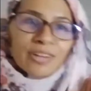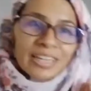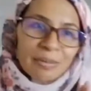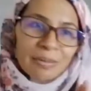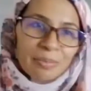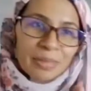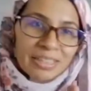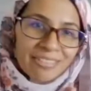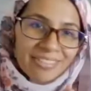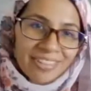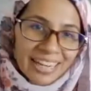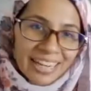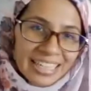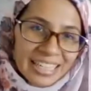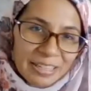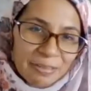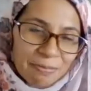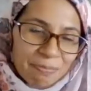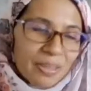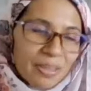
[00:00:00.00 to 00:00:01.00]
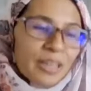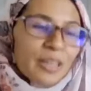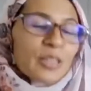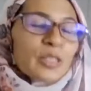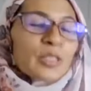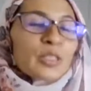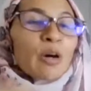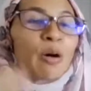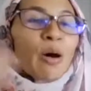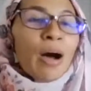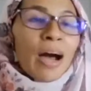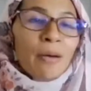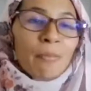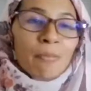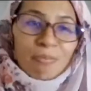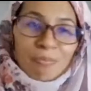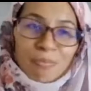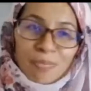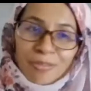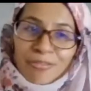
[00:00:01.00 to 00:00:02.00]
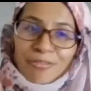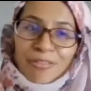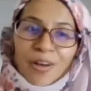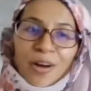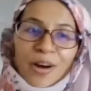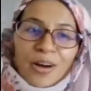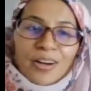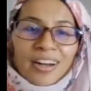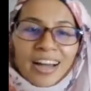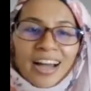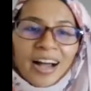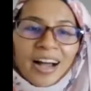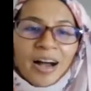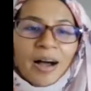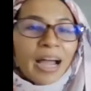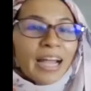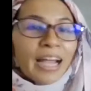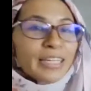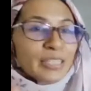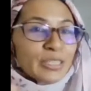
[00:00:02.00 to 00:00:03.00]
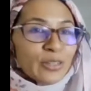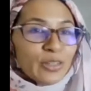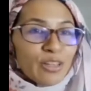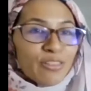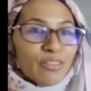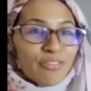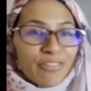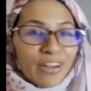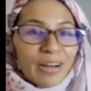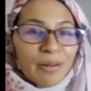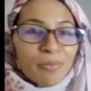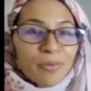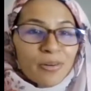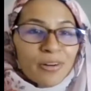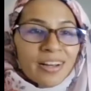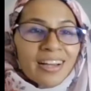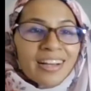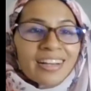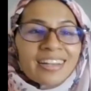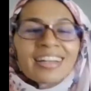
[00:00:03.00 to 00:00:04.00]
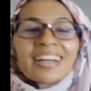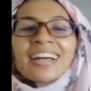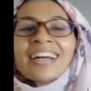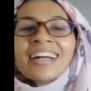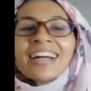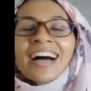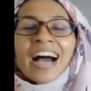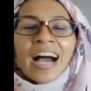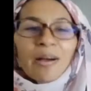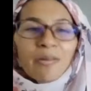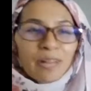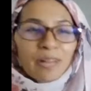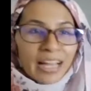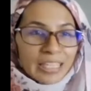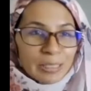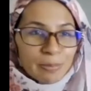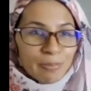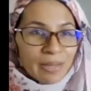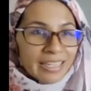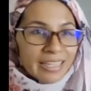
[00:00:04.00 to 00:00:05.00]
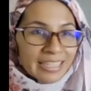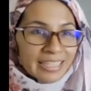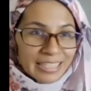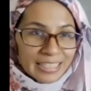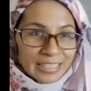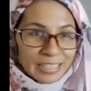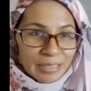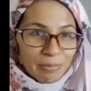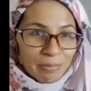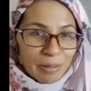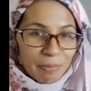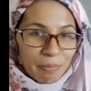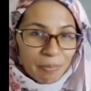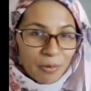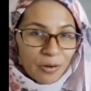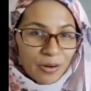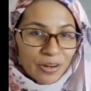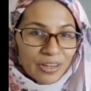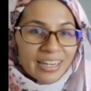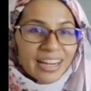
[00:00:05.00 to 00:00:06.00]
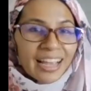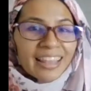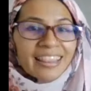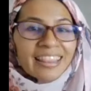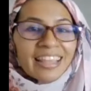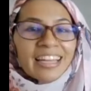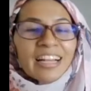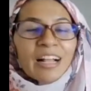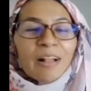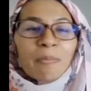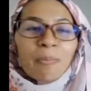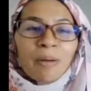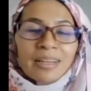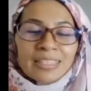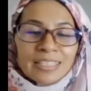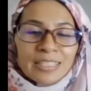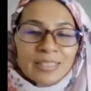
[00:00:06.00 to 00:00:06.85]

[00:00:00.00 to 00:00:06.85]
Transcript: already be ready. So before uh, I show you the final product, I will explain a little bit more and then I'll